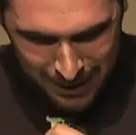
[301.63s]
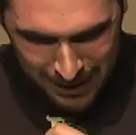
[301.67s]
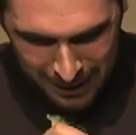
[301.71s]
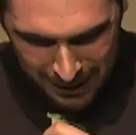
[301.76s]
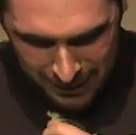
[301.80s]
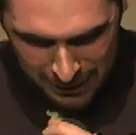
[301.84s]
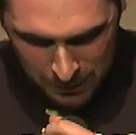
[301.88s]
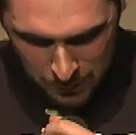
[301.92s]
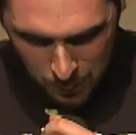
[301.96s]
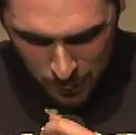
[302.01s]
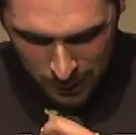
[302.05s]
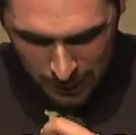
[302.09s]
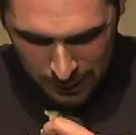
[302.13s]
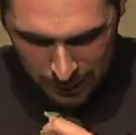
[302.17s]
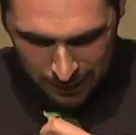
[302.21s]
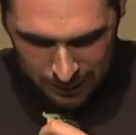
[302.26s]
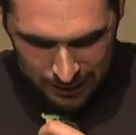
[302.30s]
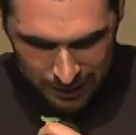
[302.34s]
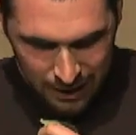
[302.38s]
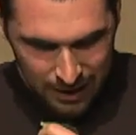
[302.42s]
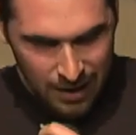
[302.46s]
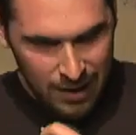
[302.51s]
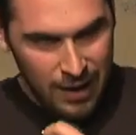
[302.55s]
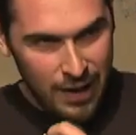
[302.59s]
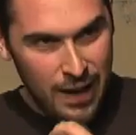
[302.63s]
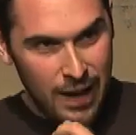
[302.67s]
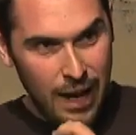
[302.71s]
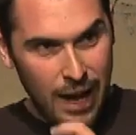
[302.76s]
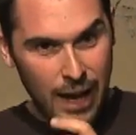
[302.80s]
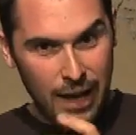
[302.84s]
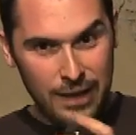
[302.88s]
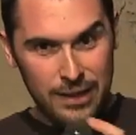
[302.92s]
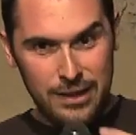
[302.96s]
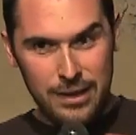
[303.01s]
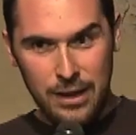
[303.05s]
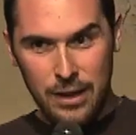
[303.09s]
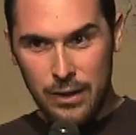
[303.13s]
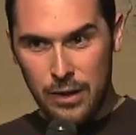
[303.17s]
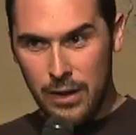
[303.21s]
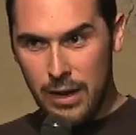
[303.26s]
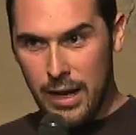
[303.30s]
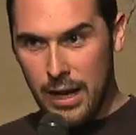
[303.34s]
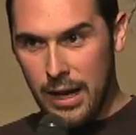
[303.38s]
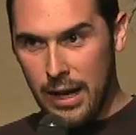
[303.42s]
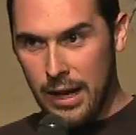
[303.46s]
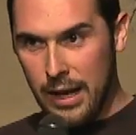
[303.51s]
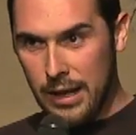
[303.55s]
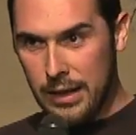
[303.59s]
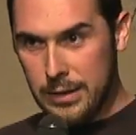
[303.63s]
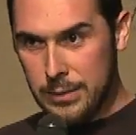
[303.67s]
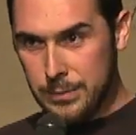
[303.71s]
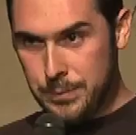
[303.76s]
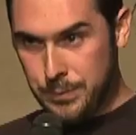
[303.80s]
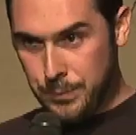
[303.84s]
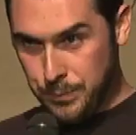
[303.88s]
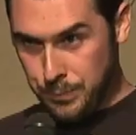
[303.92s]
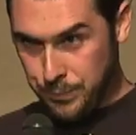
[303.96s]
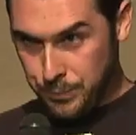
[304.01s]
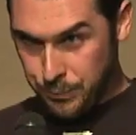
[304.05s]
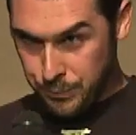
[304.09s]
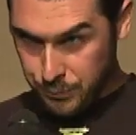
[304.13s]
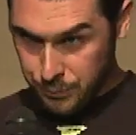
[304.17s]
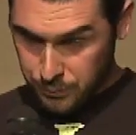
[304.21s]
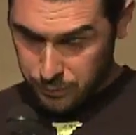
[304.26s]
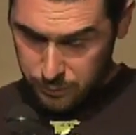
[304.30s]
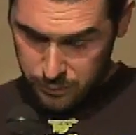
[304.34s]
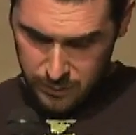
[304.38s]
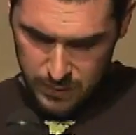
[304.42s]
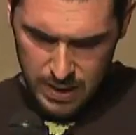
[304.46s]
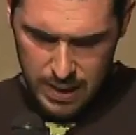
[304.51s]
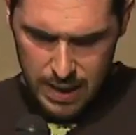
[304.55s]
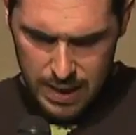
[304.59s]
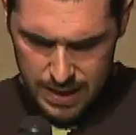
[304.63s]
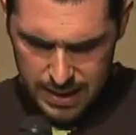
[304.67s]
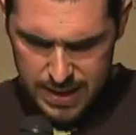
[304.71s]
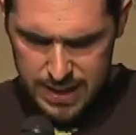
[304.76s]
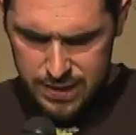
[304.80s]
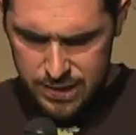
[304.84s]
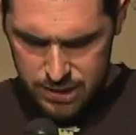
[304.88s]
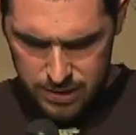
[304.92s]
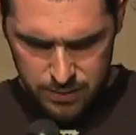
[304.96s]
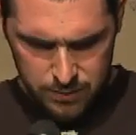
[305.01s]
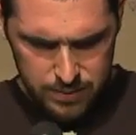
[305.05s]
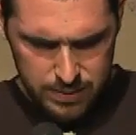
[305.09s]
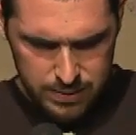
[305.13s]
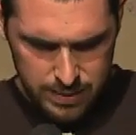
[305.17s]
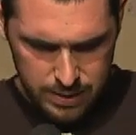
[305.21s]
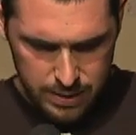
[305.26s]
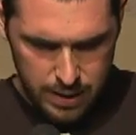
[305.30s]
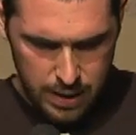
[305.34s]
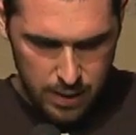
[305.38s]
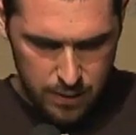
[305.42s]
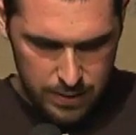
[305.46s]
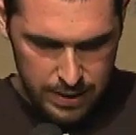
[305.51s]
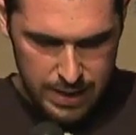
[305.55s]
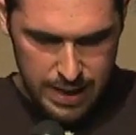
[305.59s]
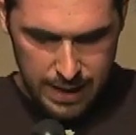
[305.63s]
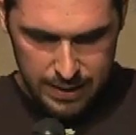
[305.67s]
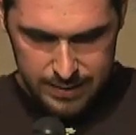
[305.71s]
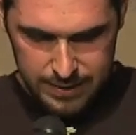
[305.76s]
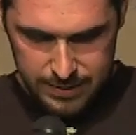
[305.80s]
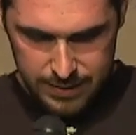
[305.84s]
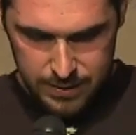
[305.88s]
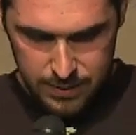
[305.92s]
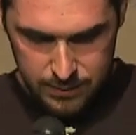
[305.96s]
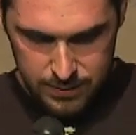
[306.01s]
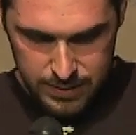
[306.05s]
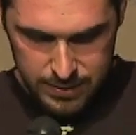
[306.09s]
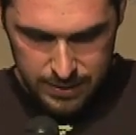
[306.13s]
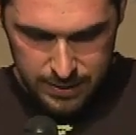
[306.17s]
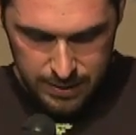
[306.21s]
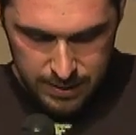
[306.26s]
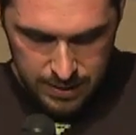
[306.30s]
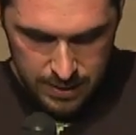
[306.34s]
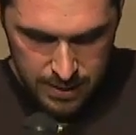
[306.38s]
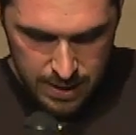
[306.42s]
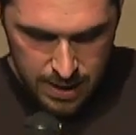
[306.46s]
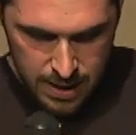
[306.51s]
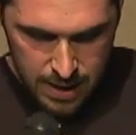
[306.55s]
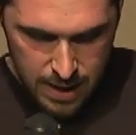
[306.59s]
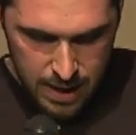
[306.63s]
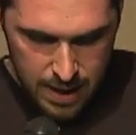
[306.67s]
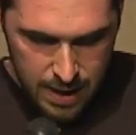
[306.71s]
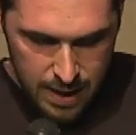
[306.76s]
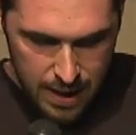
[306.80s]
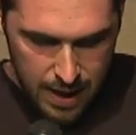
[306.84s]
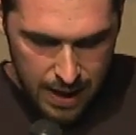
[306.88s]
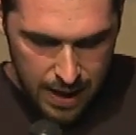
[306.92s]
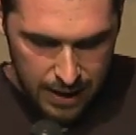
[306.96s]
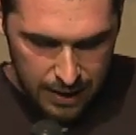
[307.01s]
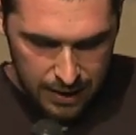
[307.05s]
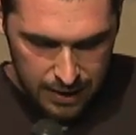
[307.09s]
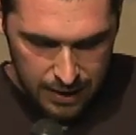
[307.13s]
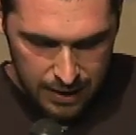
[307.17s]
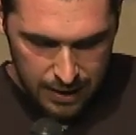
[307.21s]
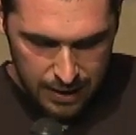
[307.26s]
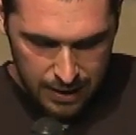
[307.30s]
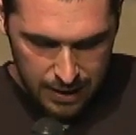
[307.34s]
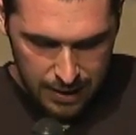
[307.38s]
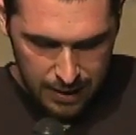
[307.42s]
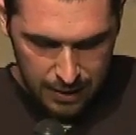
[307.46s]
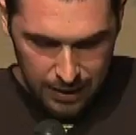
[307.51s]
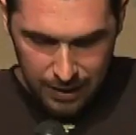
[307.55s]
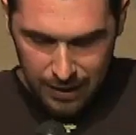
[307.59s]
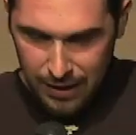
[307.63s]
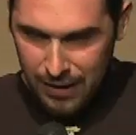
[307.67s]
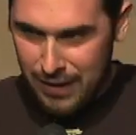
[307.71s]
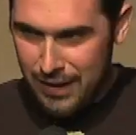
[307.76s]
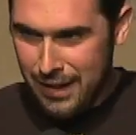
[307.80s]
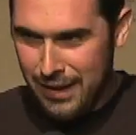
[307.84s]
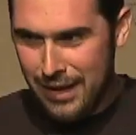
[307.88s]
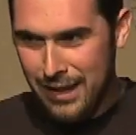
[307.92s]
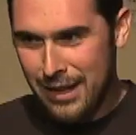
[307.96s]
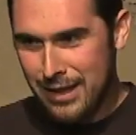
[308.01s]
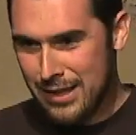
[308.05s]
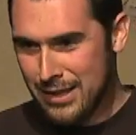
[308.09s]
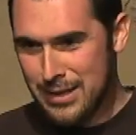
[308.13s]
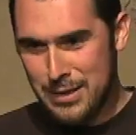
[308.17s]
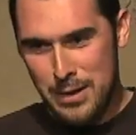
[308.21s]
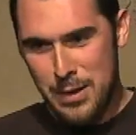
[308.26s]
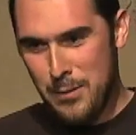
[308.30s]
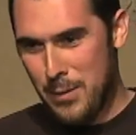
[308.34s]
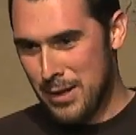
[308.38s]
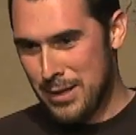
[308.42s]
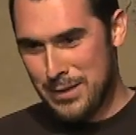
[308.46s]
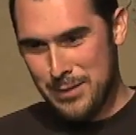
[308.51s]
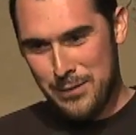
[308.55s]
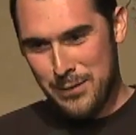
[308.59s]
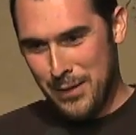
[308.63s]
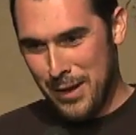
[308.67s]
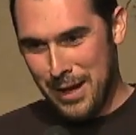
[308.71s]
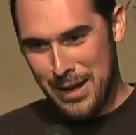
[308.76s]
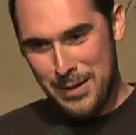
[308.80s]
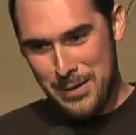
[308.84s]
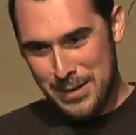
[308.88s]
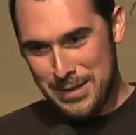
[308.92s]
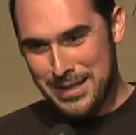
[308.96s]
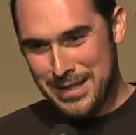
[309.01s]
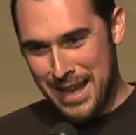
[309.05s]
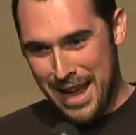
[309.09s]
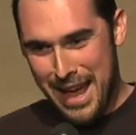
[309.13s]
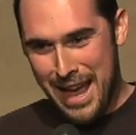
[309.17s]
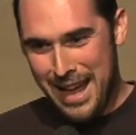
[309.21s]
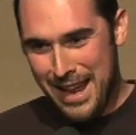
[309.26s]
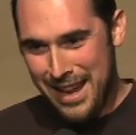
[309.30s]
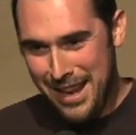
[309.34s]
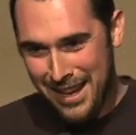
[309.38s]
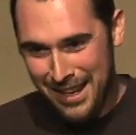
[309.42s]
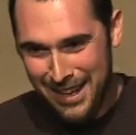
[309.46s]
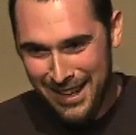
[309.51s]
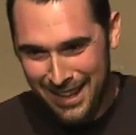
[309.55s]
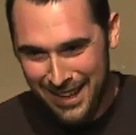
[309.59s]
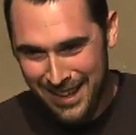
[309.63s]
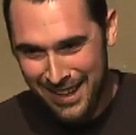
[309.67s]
It's weird. And so he shoots the goat. He executes it. And it wasn't funny. It was sad.